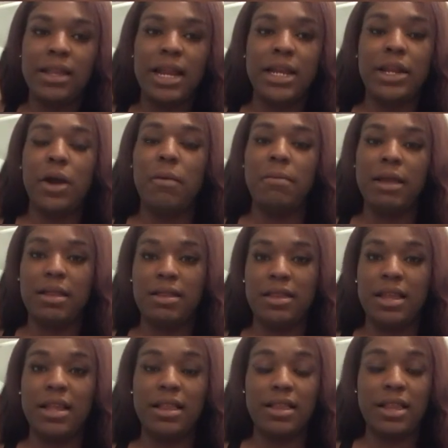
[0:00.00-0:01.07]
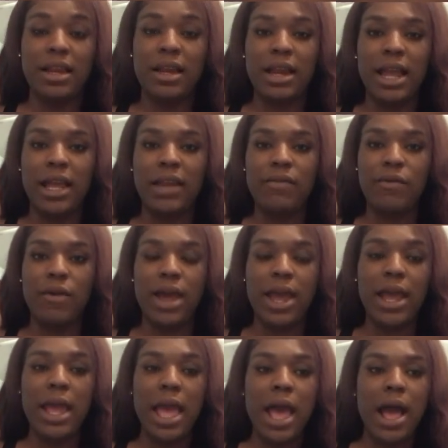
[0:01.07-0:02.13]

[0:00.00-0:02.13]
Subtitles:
and I don't mean to say this in a negative way.